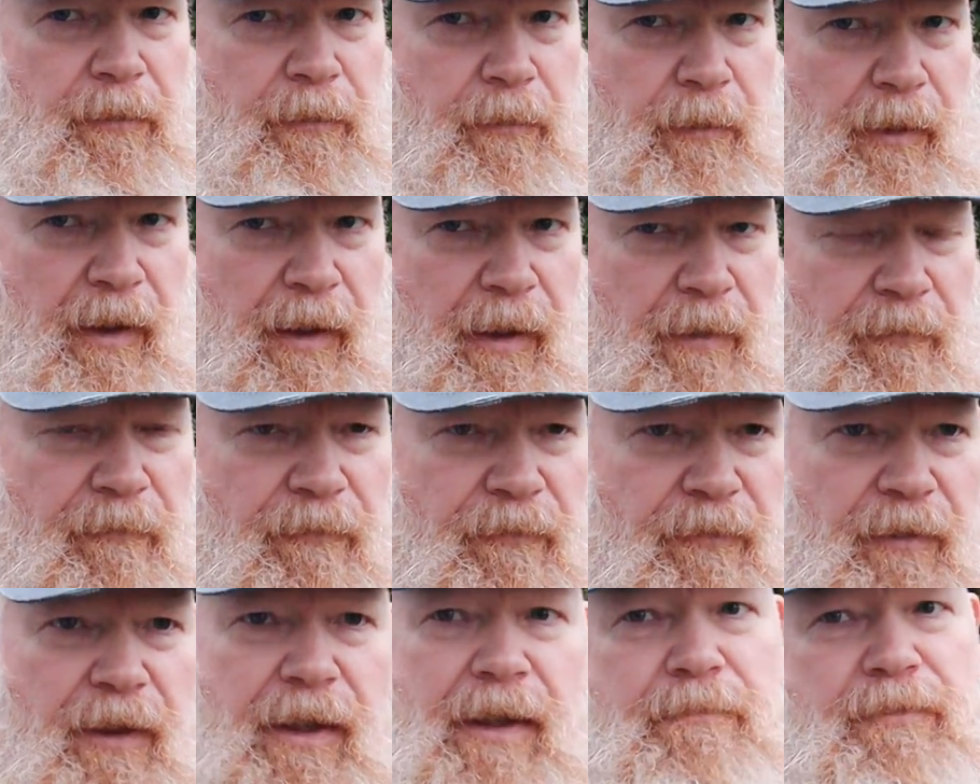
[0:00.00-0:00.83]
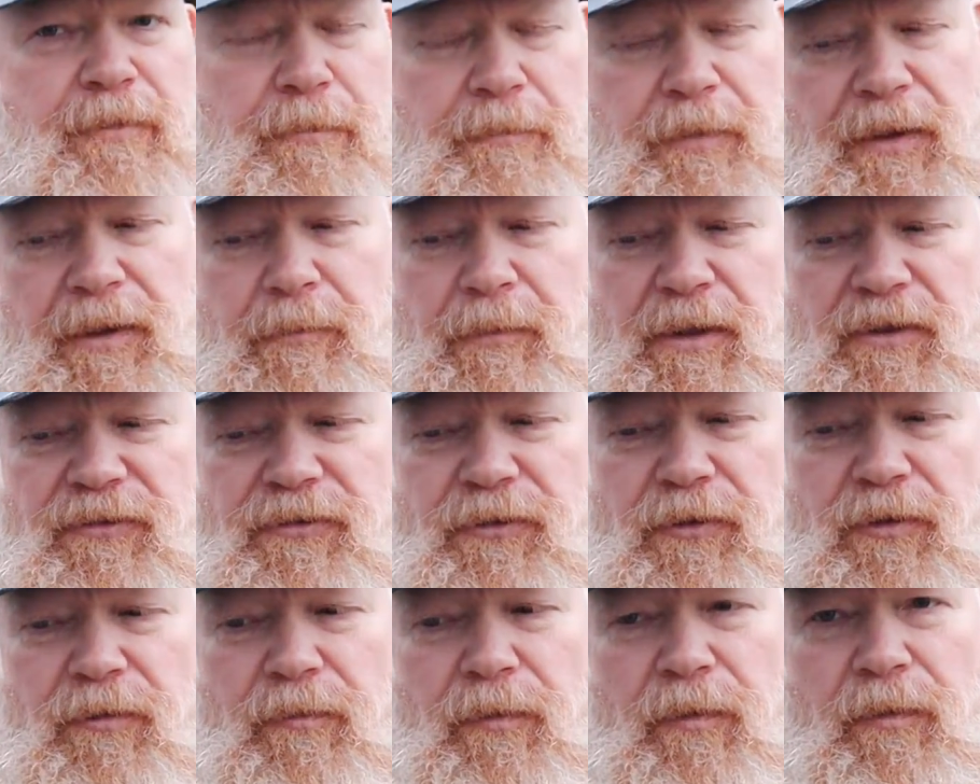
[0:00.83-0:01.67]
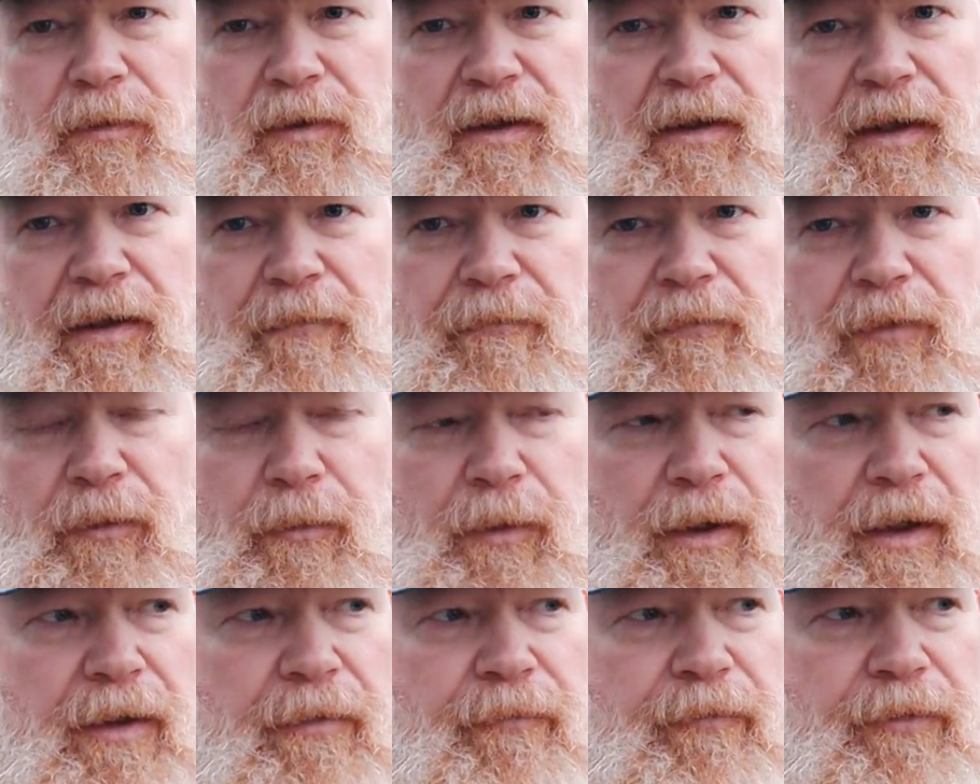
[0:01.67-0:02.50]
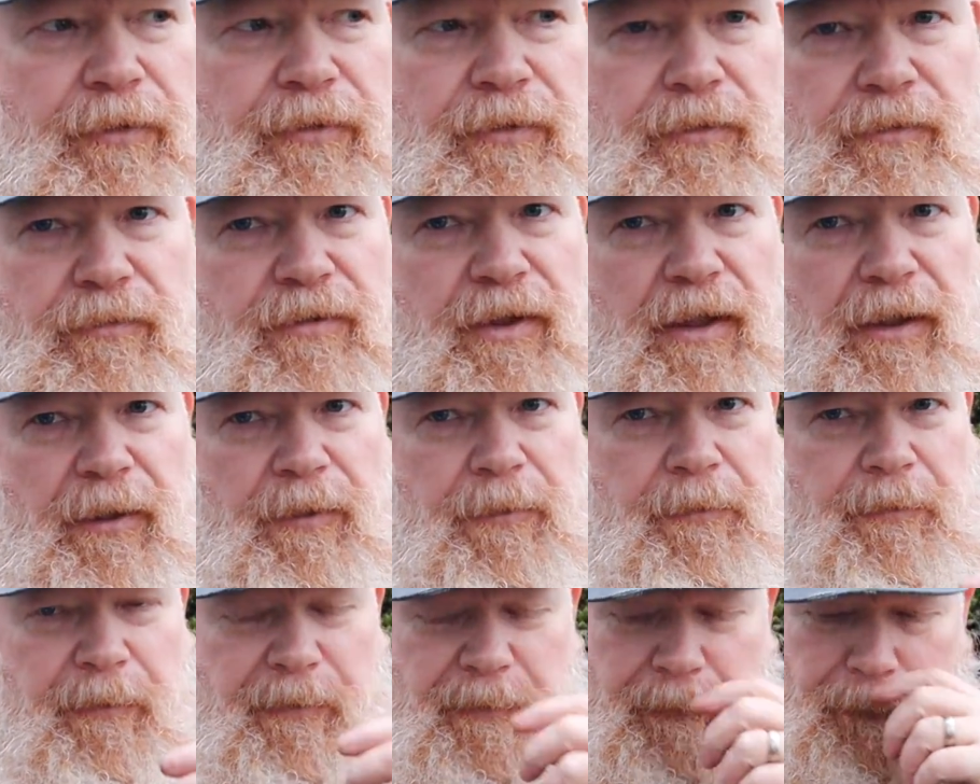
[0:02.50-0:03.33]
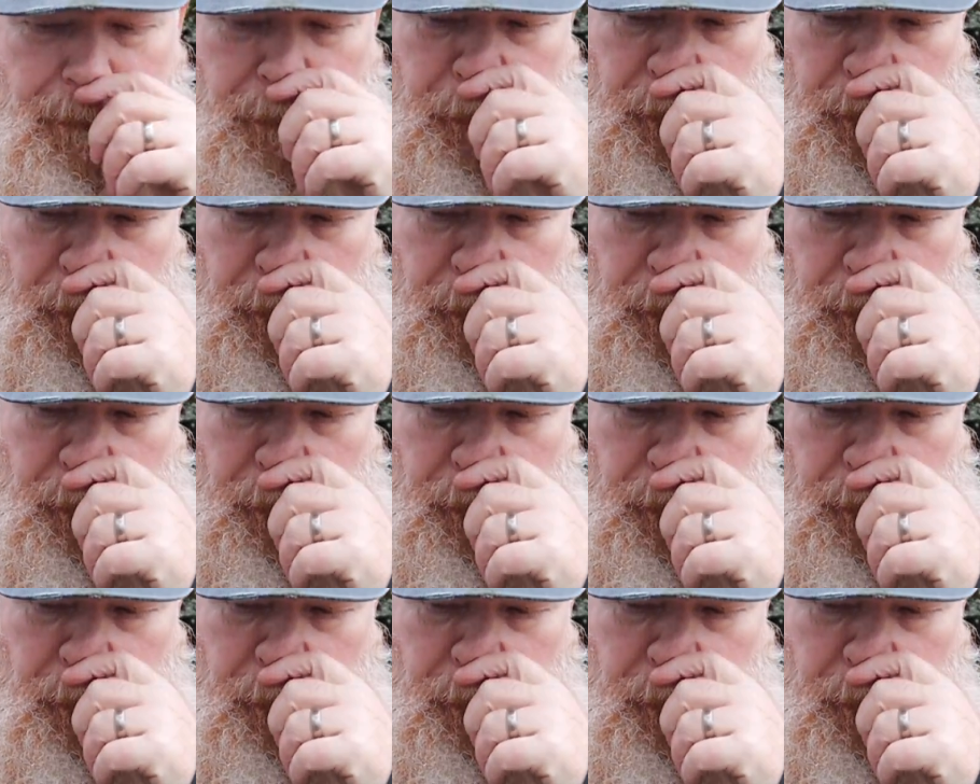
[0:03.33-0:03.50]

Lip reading: you have flames pretty much everywhere if you don't dilute it.